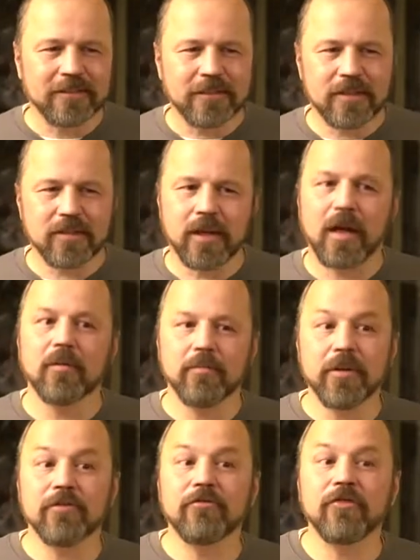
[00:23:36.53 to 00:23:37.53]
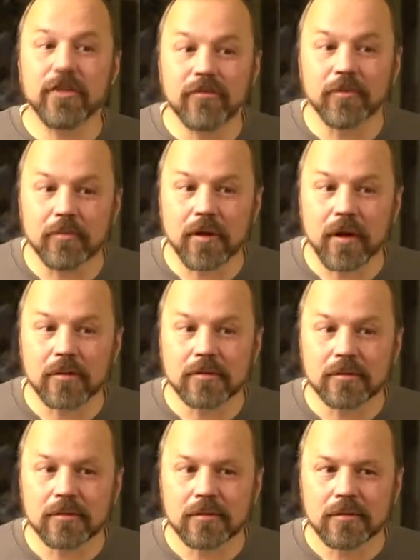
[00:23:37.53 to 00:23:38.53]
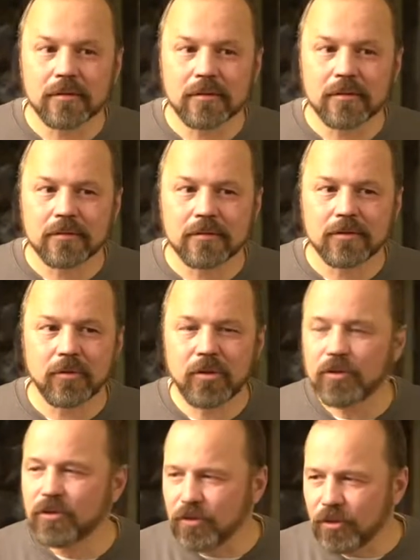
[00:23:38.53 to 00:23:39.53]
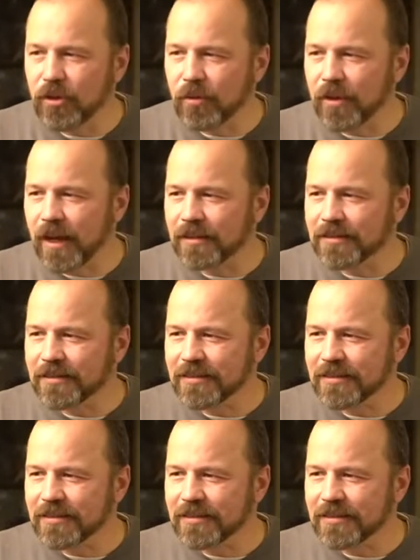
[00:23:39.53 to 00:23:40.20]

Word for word: They say, I'm be free from drugs. So you, do know that?